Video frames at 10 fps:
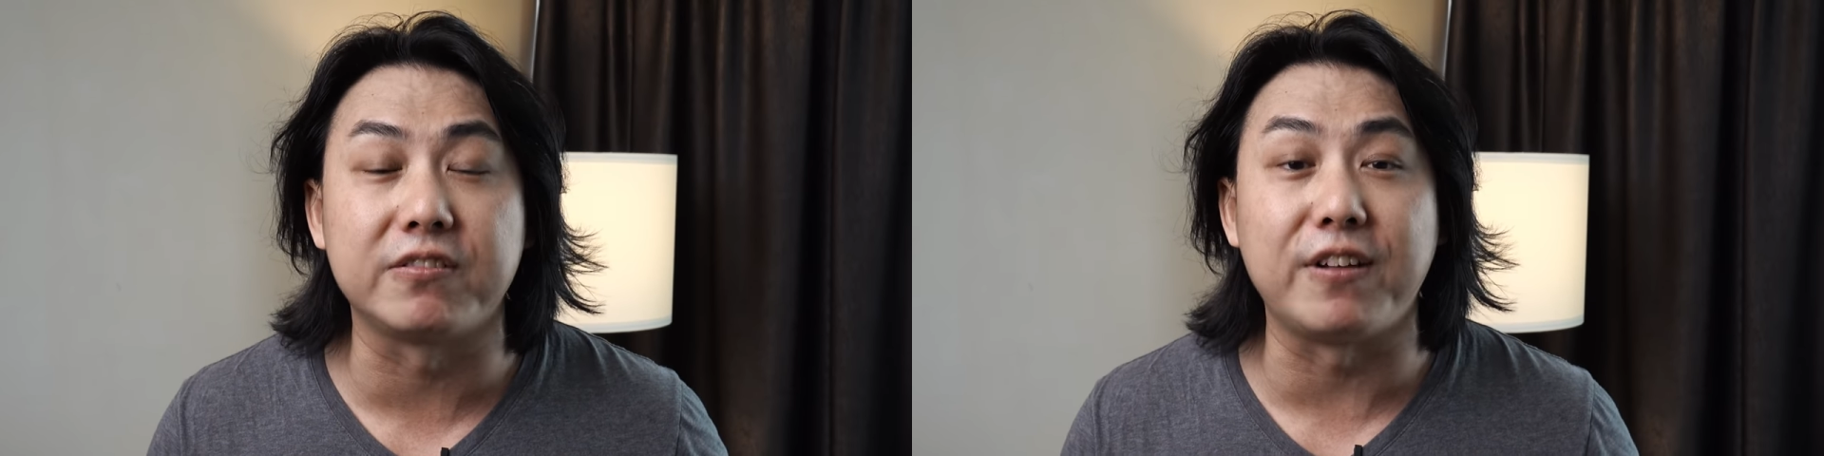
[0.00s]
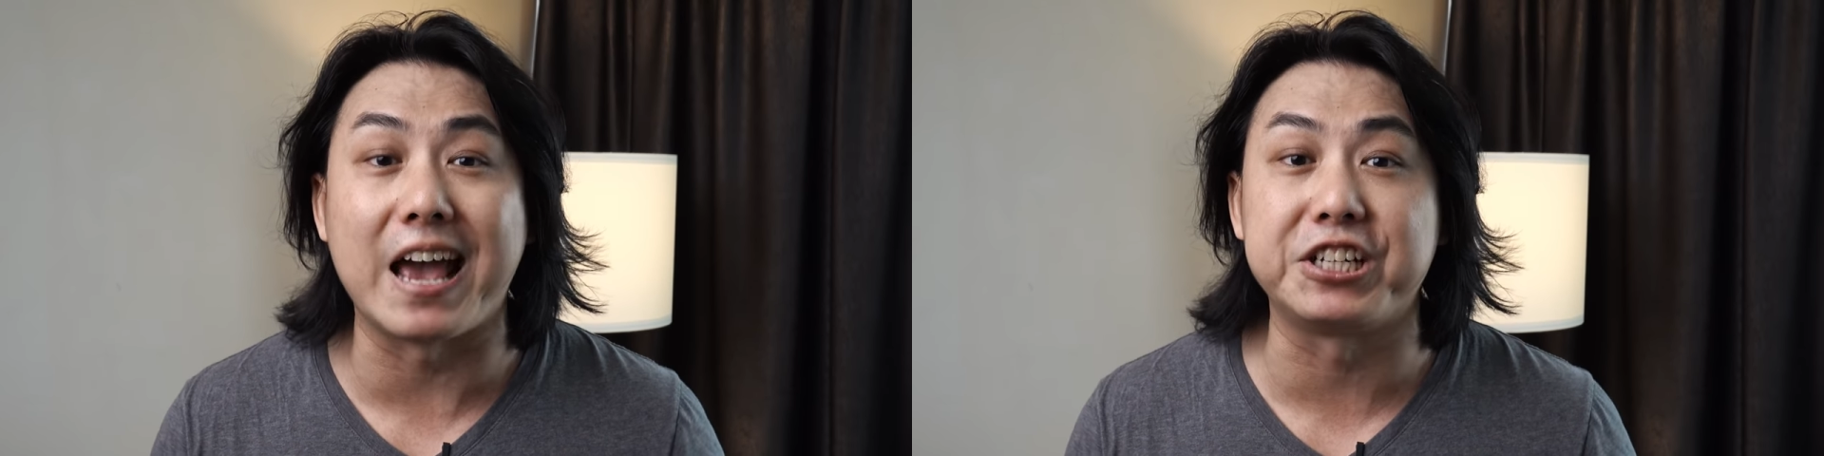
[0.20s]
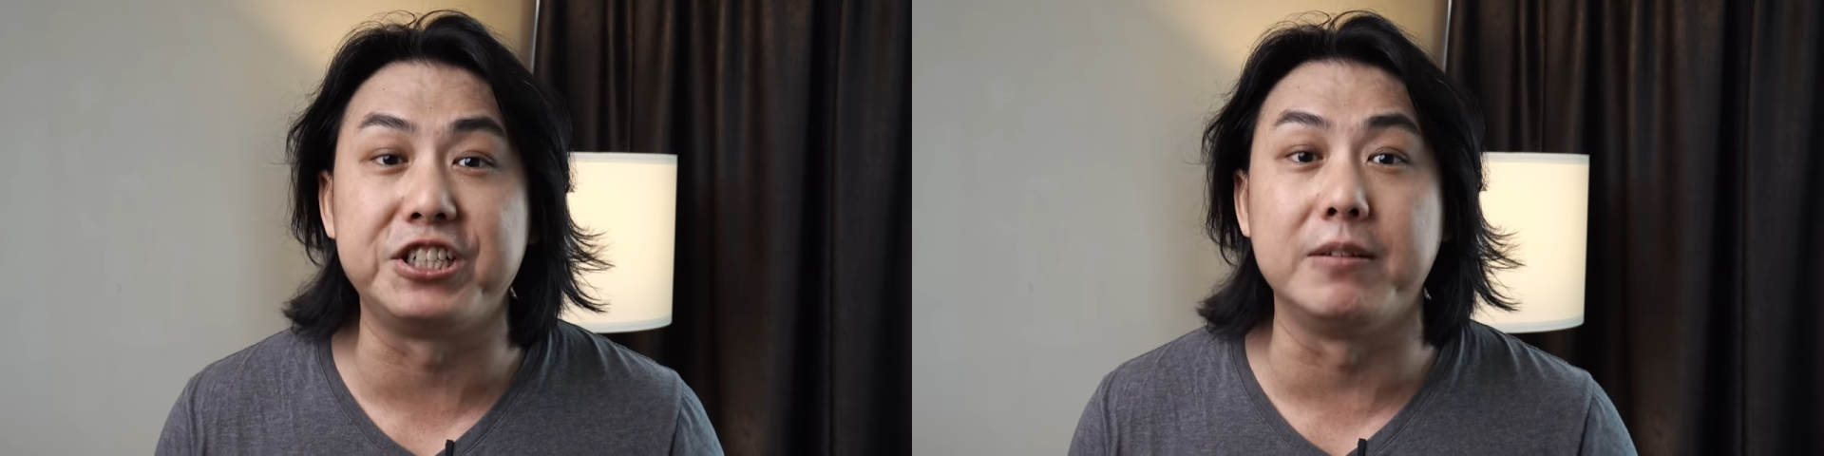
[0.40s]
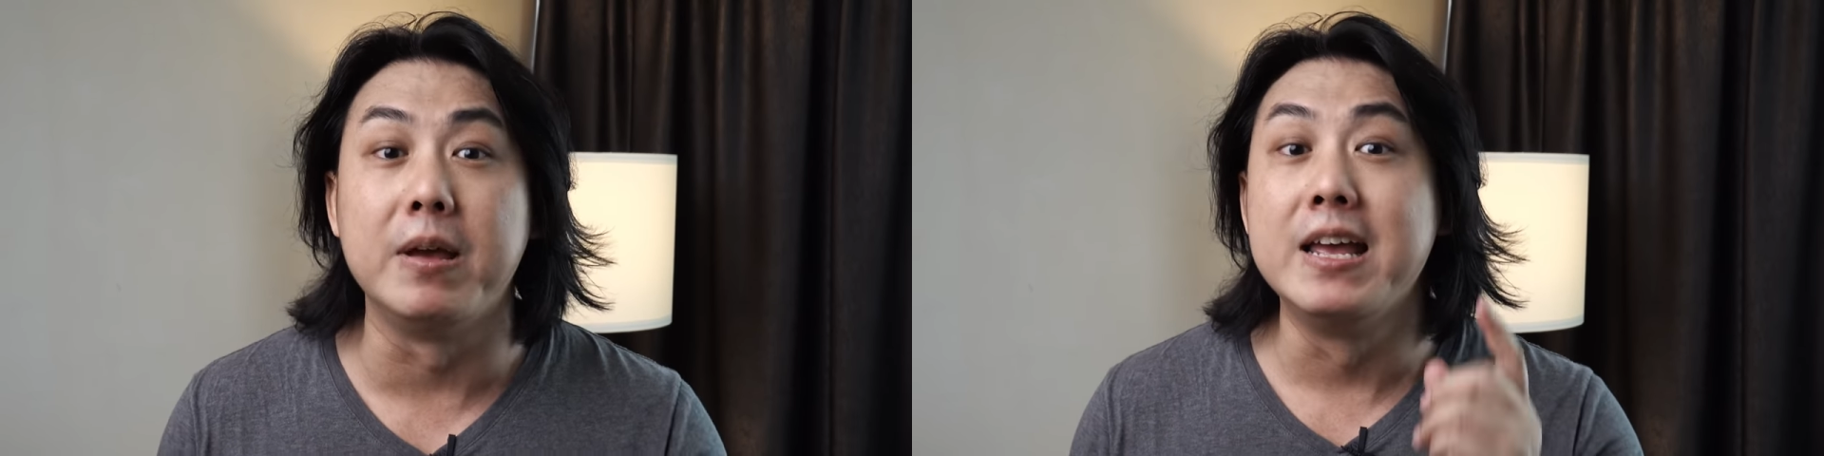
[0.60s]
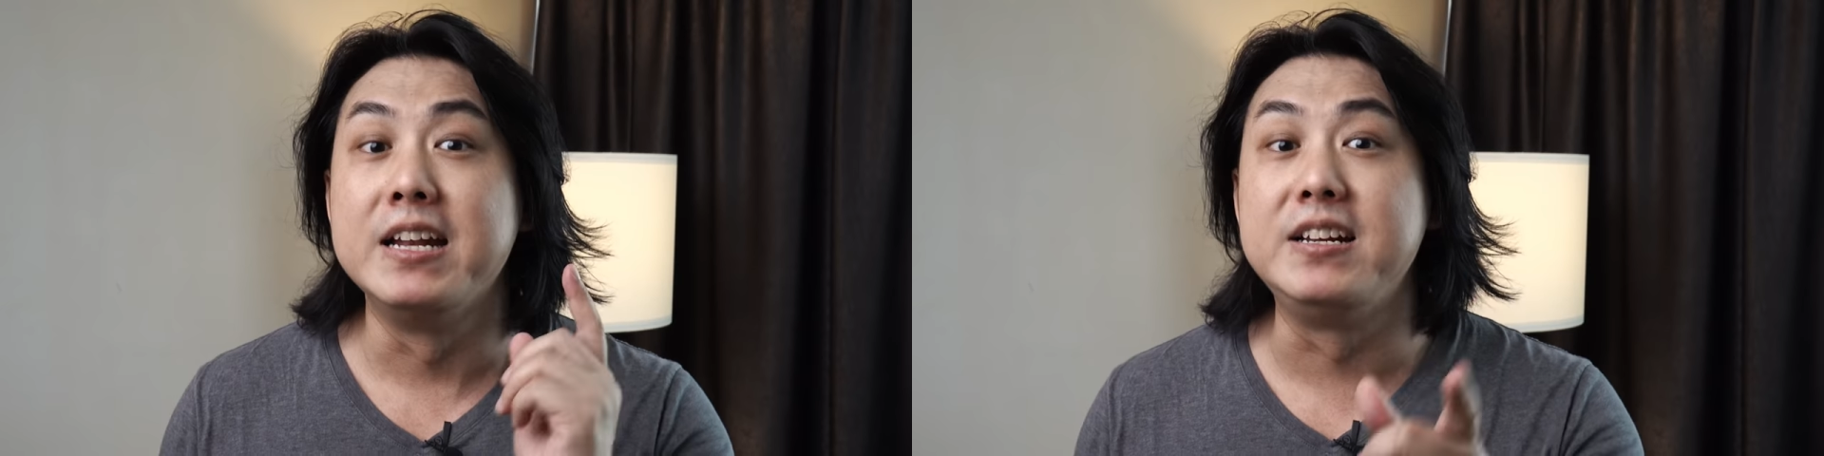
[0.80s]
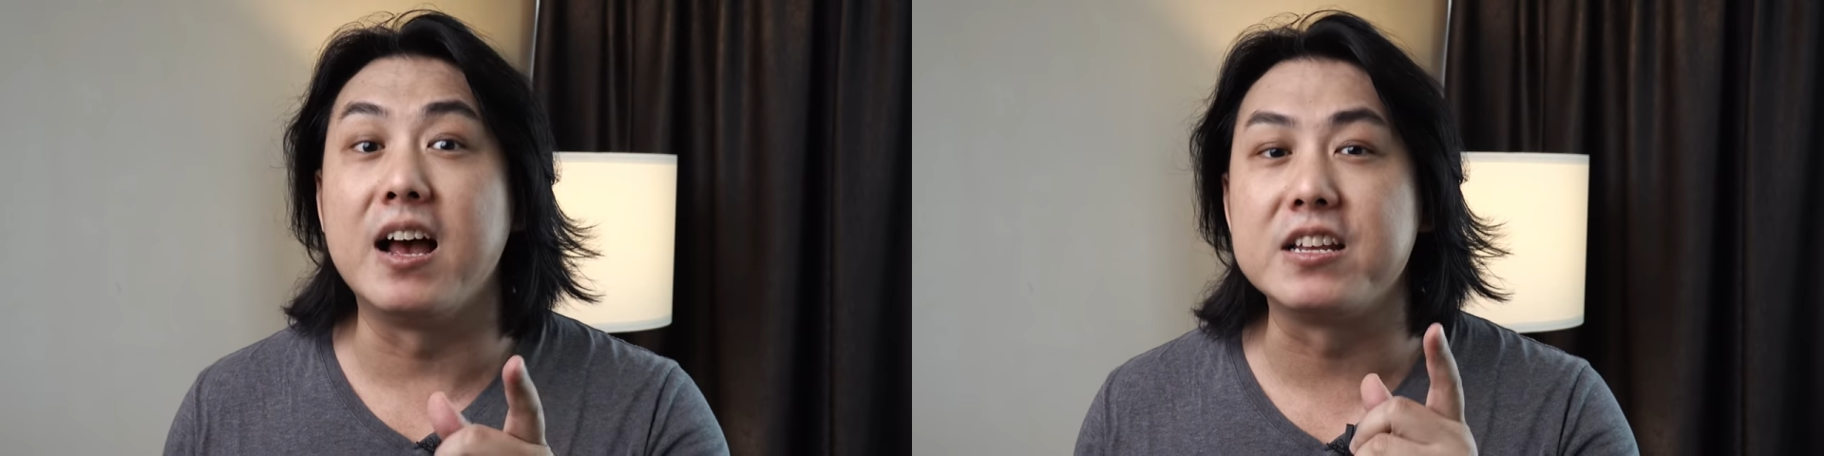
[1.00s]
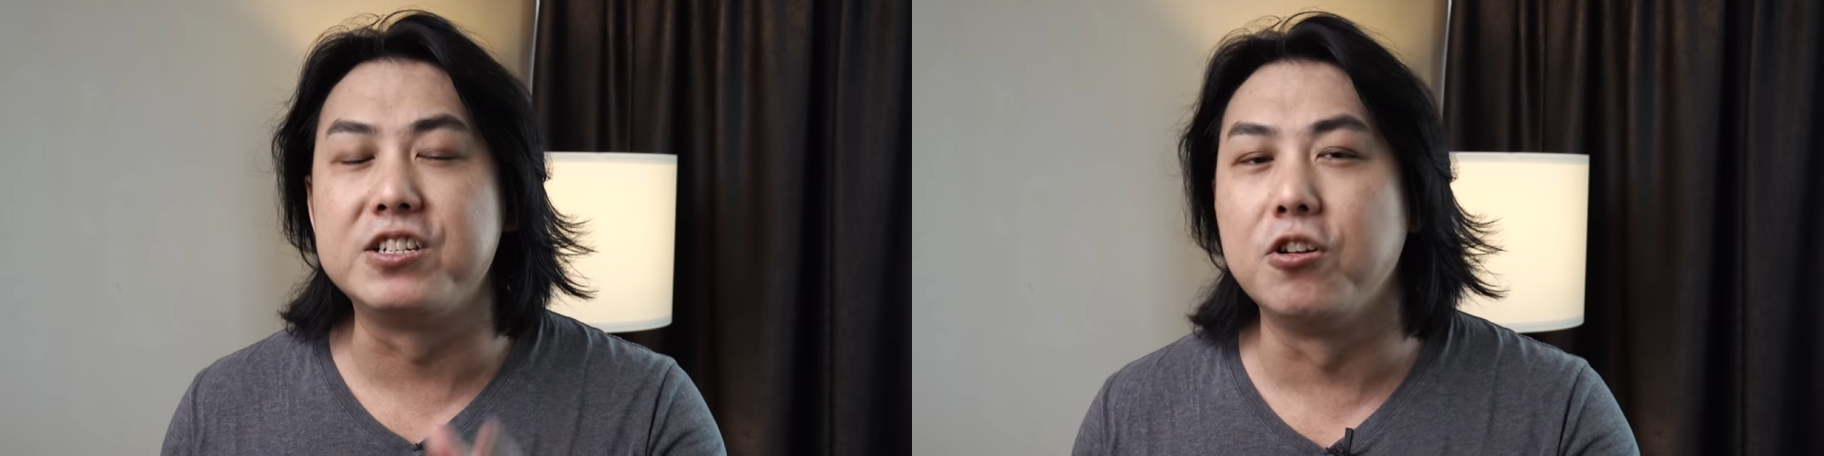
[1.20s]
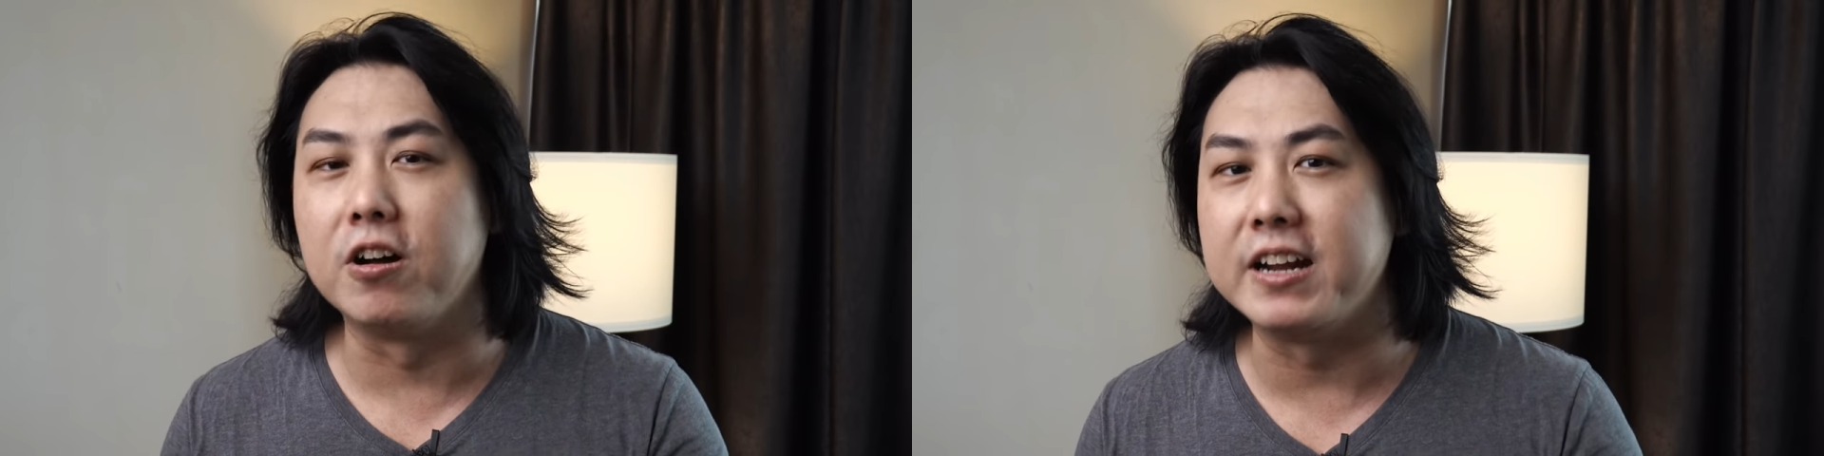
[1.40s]
flagship does
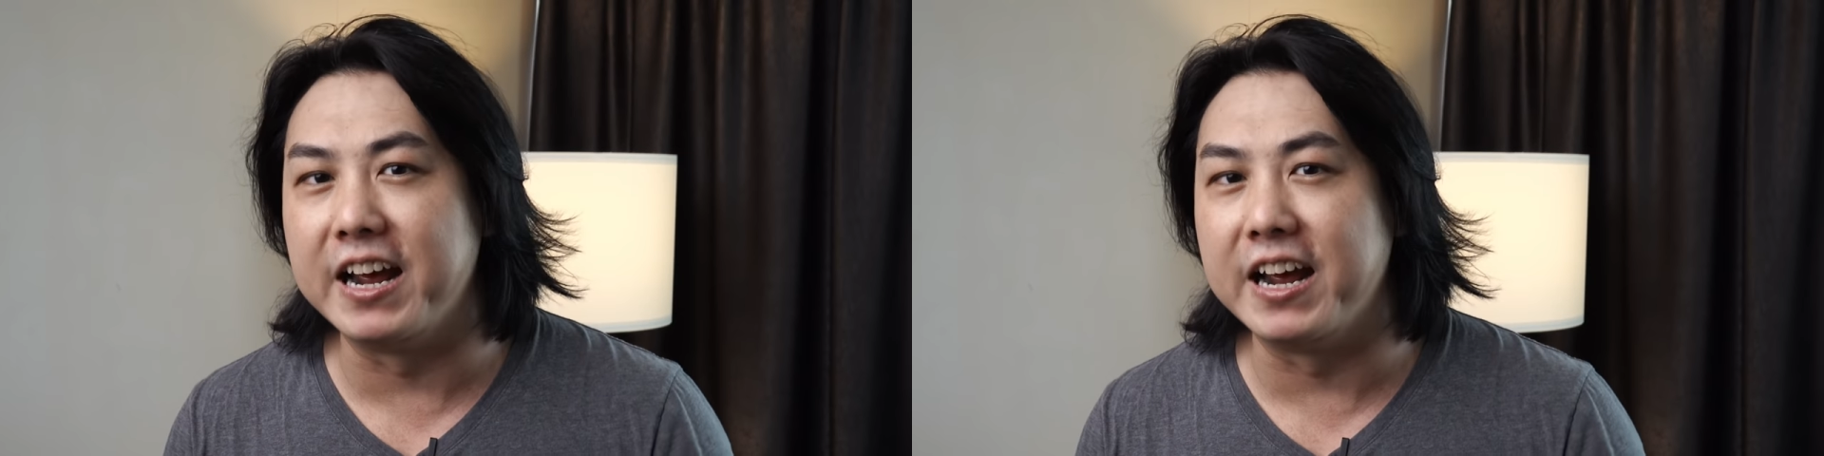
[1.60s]
not